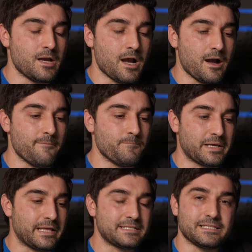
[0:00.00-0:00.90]

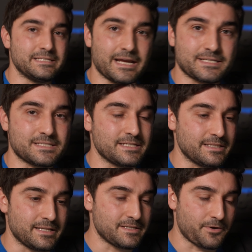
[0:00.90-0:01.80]
That's the next thing.
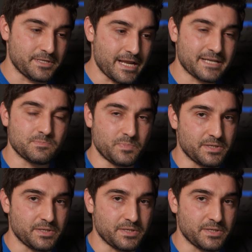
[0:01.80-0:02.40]
That's our next